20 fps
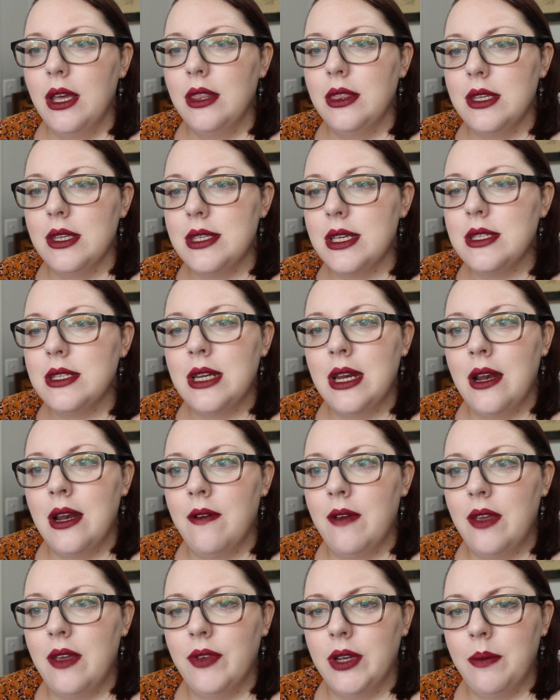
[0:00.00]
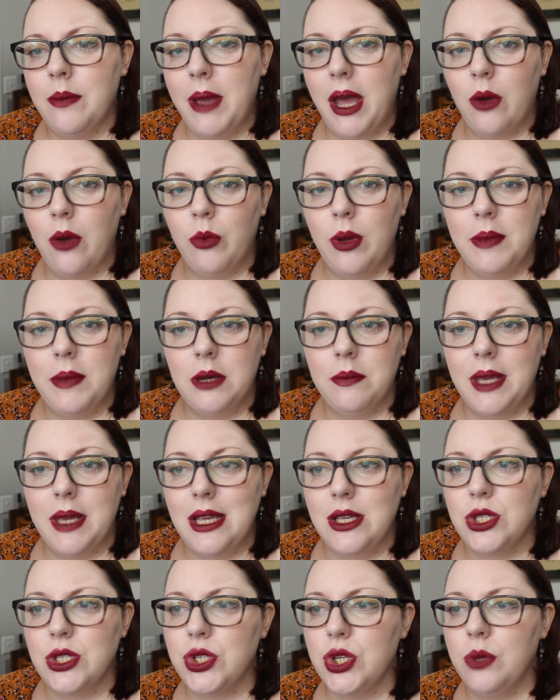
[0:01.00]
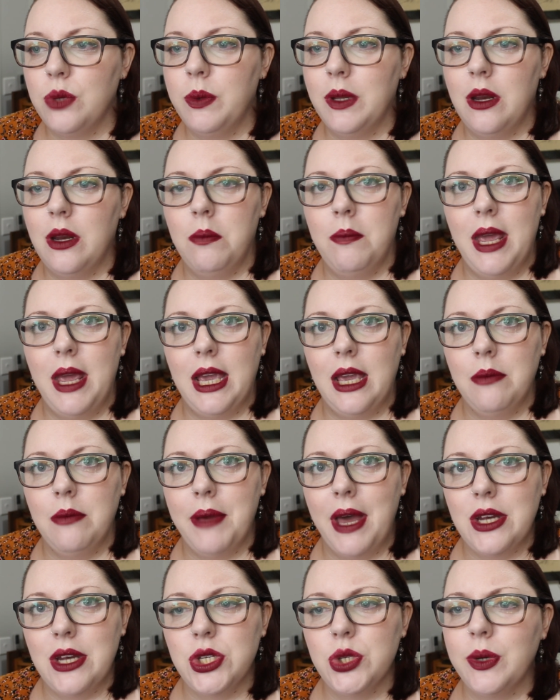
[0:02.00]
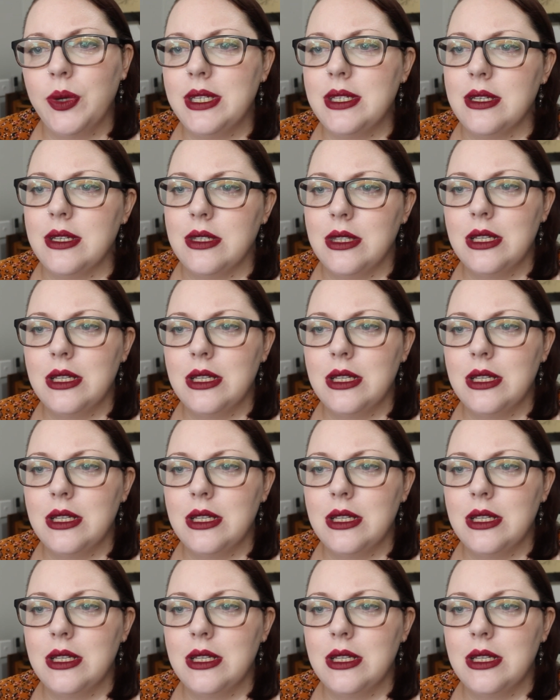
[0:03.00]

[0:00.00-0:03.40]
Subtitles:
This isn't even about women being stupid and making bad choices.